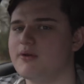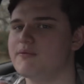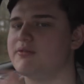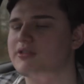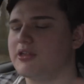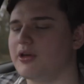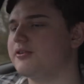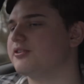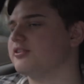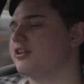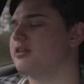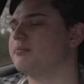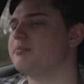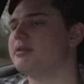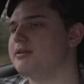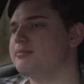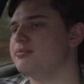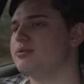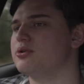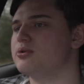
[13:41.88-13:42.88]
for those kind of
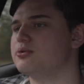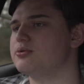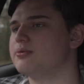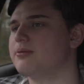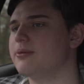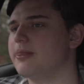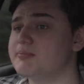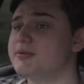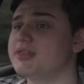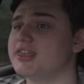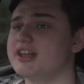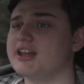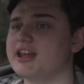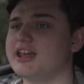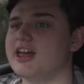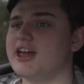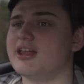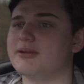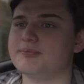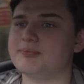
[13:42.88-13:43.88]
people. But then
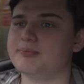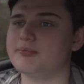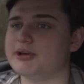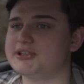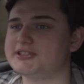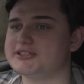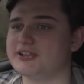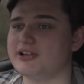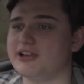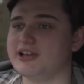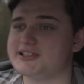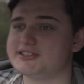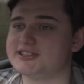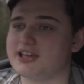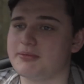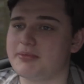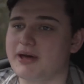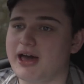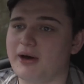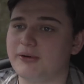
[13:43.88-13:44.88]
again, my 2-litre
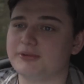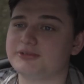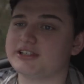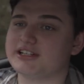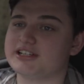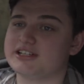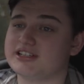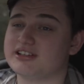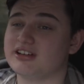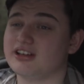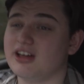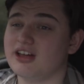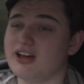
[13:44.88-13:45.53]
turbo Audi,